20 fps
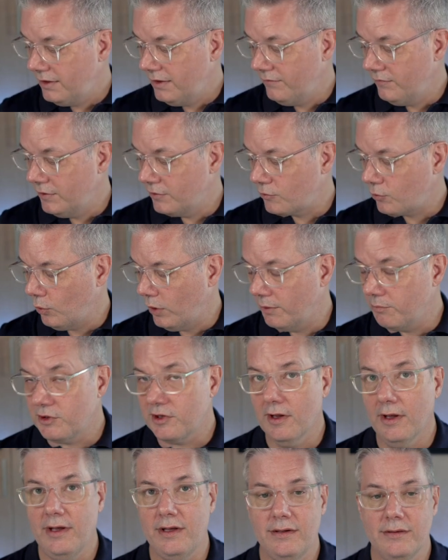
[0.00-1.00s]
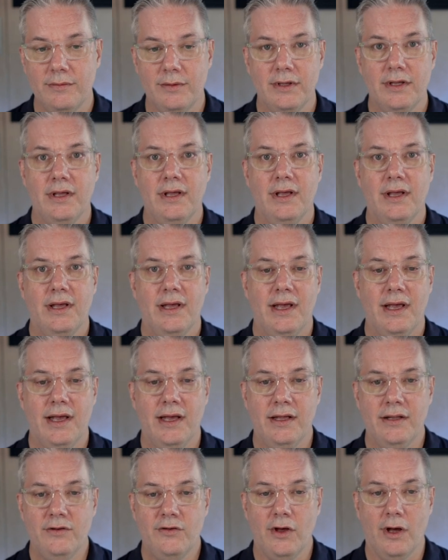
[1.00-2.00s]
in this website,
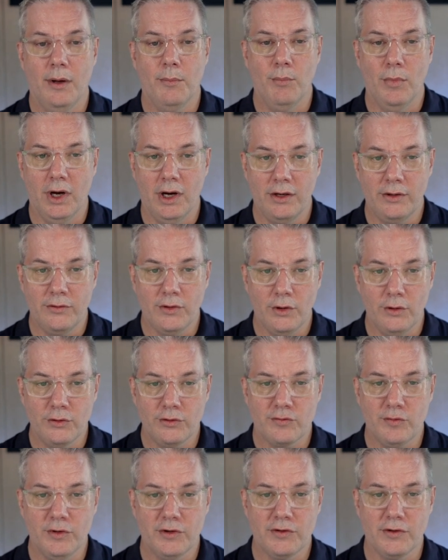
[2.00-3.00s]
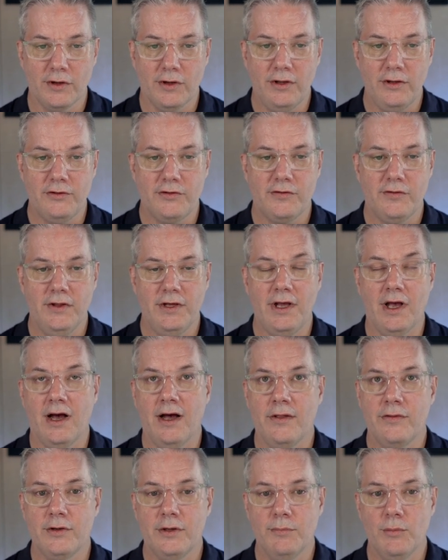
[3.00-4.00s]
and among those results, the
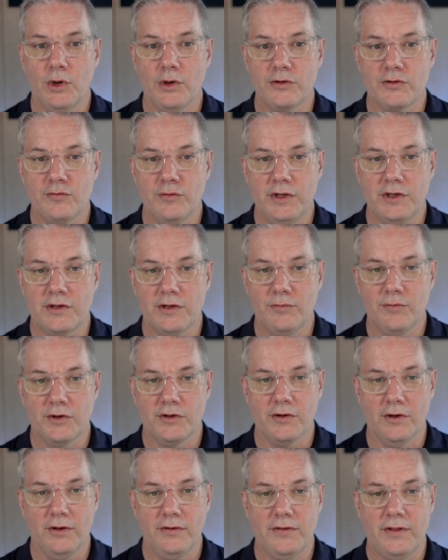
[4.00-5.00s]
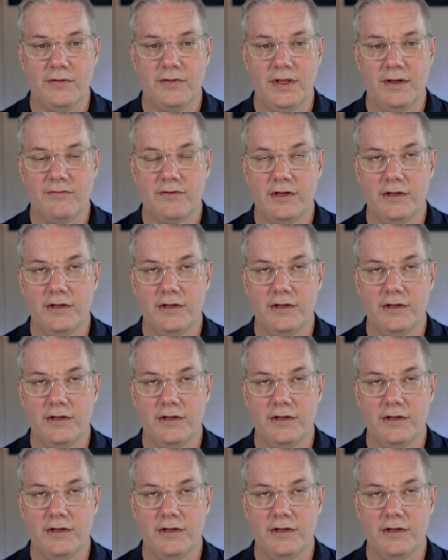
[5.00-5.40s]
other most recent result that they've